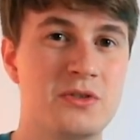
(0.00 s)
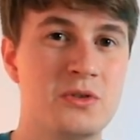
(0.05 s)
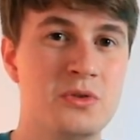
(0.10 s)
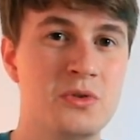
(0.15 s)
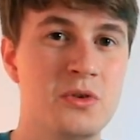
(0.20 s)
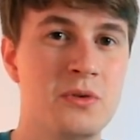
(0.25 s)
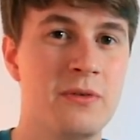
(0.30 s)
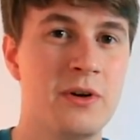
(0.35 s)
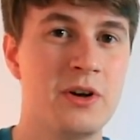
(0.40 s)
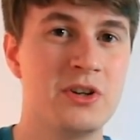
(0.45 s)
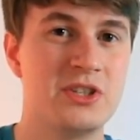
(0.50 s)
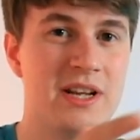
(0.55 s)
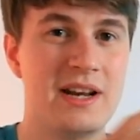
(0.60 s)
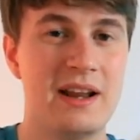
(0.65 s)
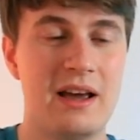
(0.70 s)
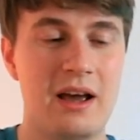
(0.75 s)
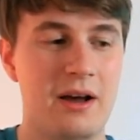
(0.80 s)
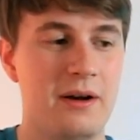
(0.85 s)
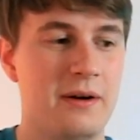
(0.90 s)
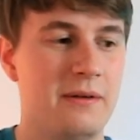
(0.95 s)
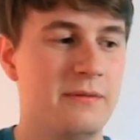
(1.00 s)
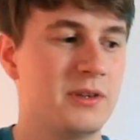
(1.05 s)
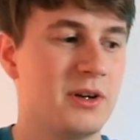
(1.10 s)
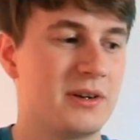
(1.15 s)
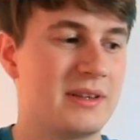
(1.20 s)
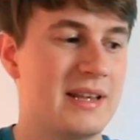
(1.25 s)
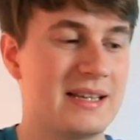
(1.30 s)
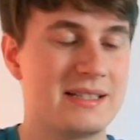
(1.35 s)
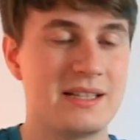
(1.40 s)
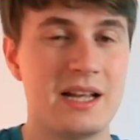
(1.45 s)
new version of
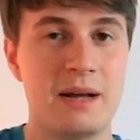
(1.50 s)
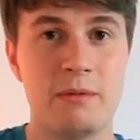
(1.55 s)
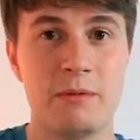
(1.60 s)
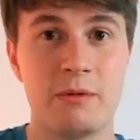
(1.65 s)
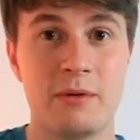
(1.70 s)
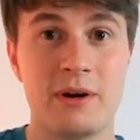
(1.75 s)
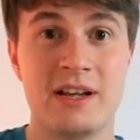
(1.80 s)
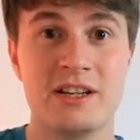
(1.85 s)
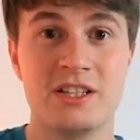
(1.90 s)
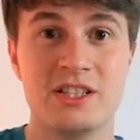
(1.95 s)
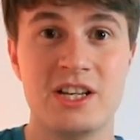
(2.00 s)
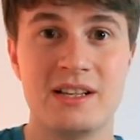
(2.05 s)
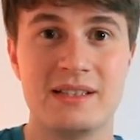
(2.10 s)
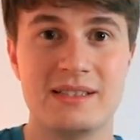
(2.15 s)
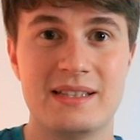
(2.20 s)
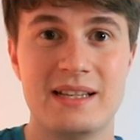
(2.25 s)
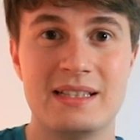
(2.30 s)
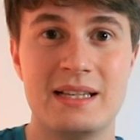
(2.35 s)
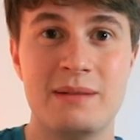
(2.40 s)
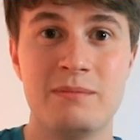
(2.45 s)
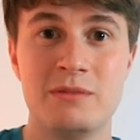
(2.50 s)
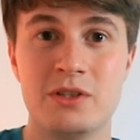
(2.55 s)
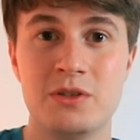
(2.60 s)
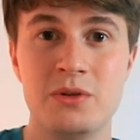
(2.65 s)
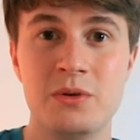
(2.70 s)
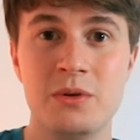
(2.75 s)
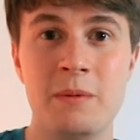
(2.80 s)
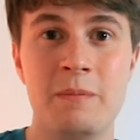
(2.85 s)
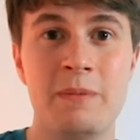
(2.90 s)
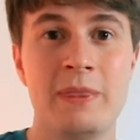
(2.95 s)
their desktop operating system
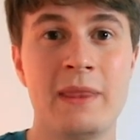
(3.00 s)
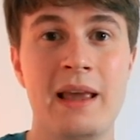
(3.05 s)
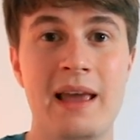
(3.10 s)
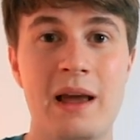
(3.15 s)
soon,